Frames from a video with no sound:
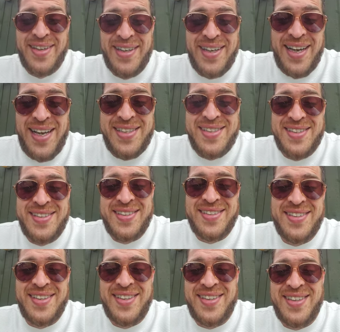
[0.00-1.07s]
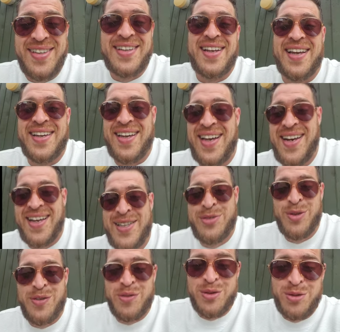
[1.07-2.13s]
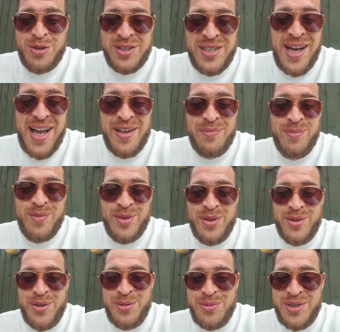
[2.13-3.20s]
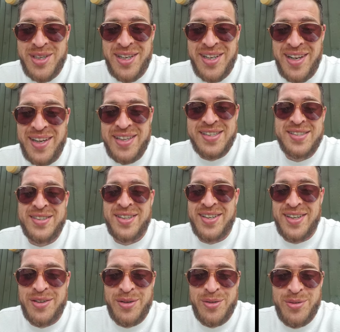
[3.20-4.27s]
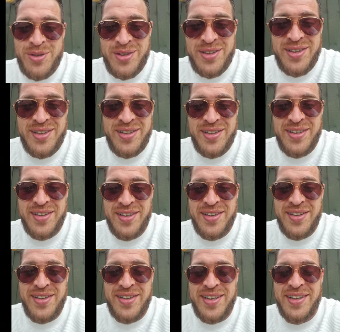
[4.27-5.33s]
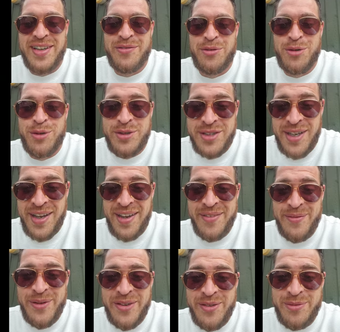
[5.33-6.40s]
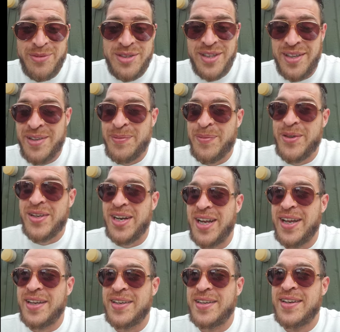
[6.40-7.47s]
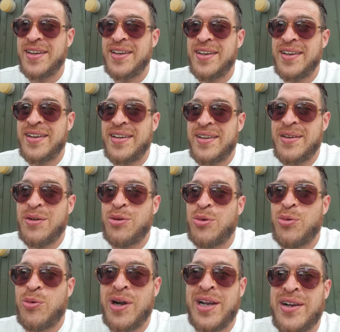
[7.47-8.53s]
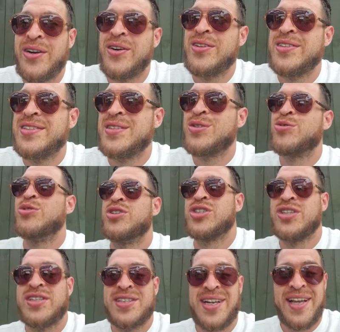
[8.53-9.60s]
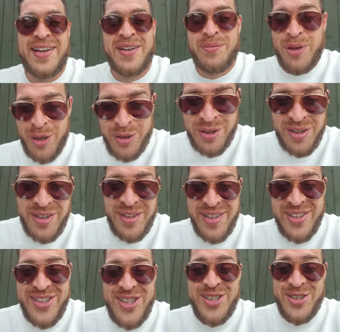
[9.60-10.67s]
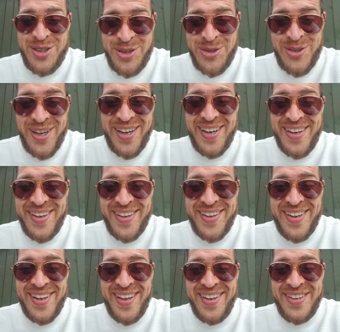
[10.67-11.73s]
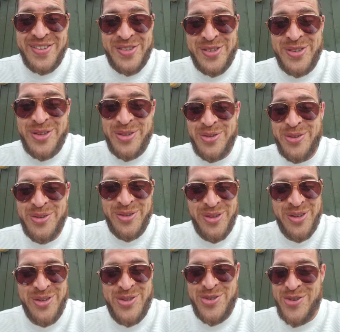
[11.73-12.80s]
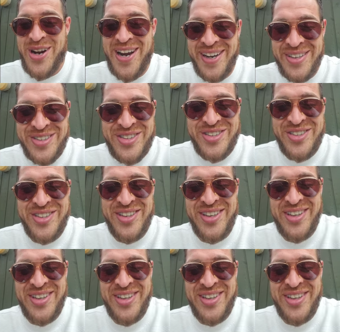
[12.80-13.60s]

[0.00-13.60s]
Guys, it's like I like to have a good time. You know what I'm saying? Like, it's not I don't it eh, eh, can have a good time. You know what I'm saying? But like, why are all these Christians lying about uh, Jesus, right? Like it's so strange.